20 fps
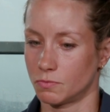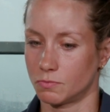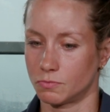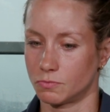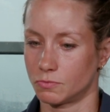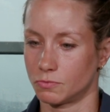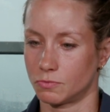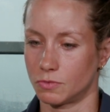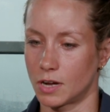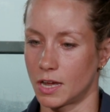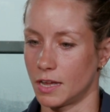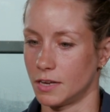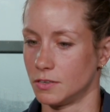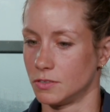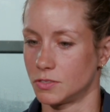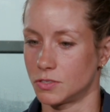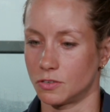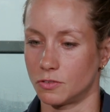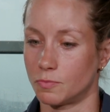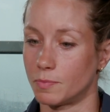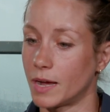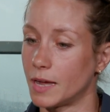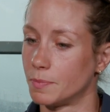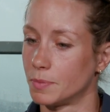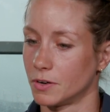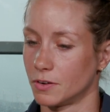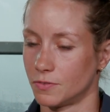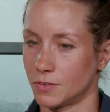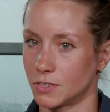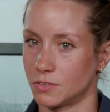run sort of my
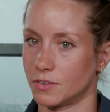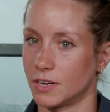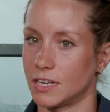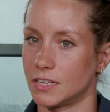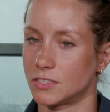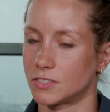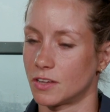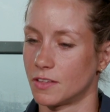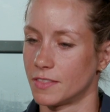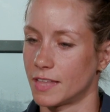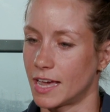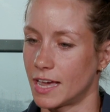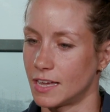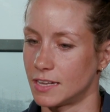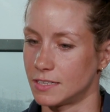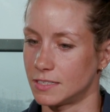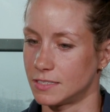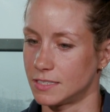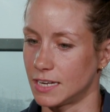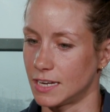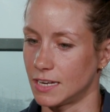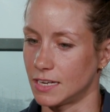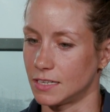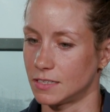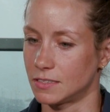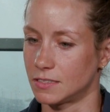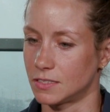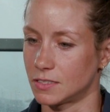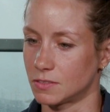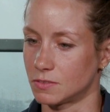perfect race on that
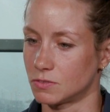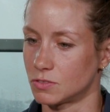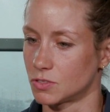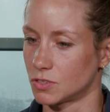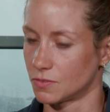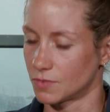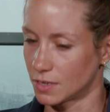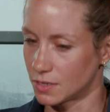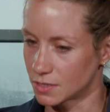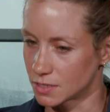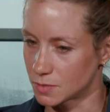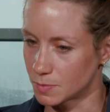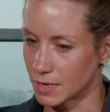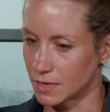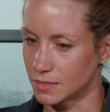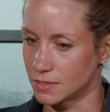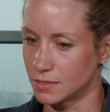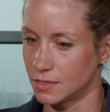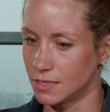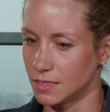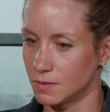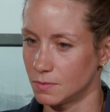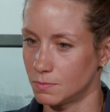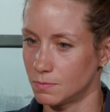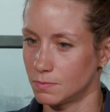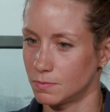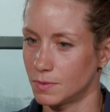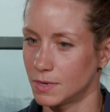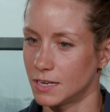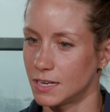day to sort of unexpectedly
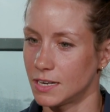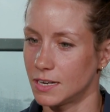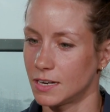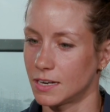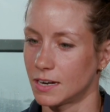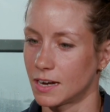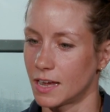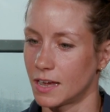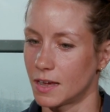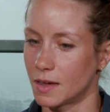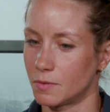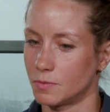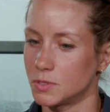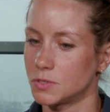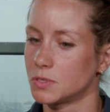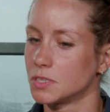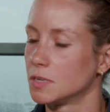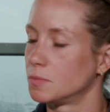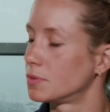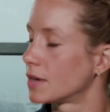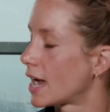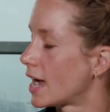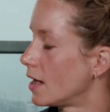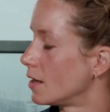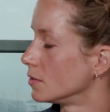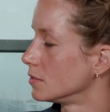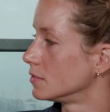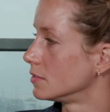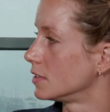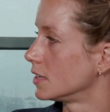win it. And I was really
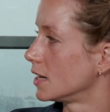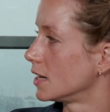proud that